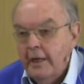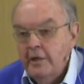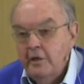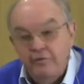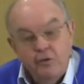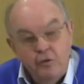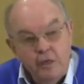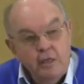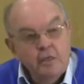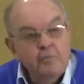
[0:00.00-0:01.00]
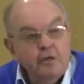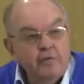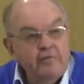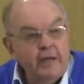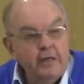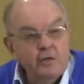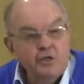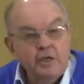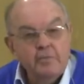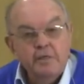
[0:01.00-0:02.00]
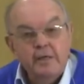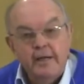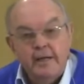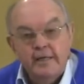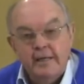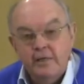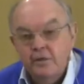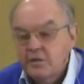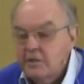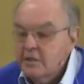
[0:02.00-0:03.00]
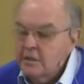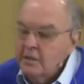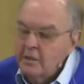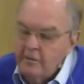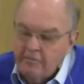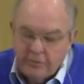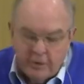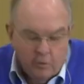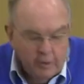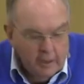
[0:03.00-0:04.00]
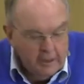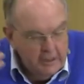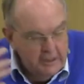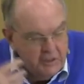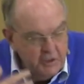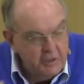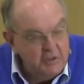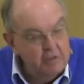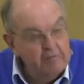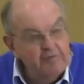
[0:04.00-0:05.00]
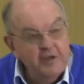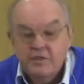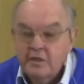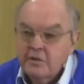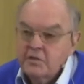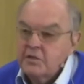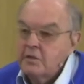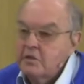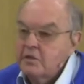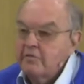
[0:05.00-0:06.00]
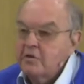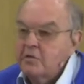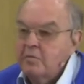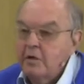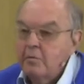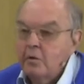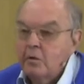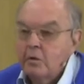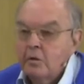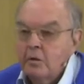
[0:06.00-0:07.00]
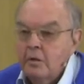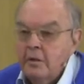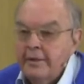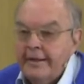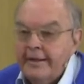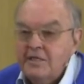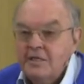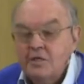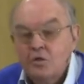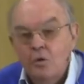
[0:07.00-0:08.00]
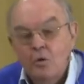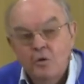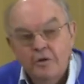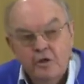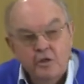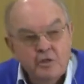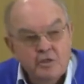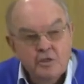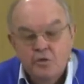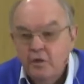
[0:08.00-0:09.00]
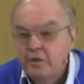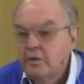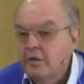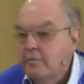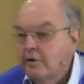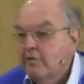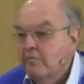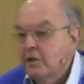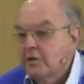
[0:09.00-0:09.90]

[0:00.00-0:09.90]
And if you read in the book of Daniel chapter 9, Daniel says, he starts confessing the sins of his people. And he says, all the curses written in the book of